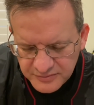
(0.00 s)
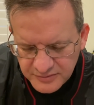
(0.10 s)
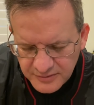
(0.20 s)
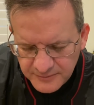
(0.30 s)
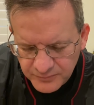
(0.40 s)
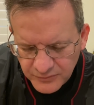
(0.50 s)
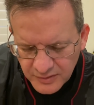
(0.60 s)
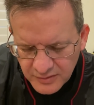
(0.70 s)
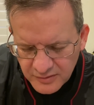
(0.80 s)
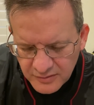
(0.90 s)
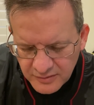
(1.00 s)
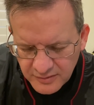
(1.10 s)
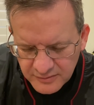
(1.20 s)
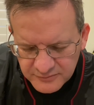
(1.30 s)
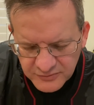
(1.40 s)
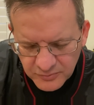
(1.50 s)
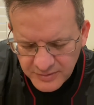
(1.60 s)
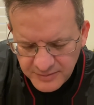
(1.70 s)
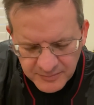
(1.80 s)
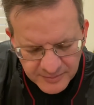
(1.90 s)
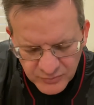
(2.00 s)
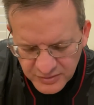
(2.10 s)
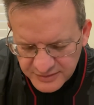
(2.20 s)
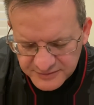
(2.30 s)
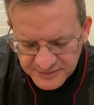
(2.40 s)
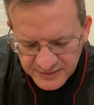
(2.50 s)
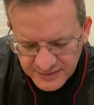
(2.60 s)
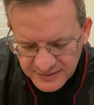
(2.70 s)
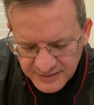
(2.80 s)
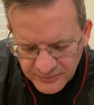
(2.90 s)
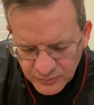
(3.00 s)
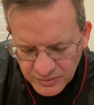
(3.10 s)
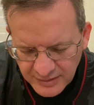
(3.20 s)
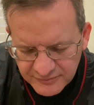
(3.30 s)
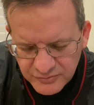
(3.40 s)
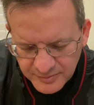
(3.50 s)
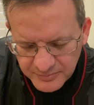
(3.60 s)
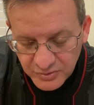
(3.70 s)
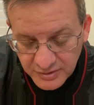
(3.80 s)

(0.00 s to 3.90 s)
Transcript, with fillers: Um, uh, so many memories, and uh, we'll have to rebuild.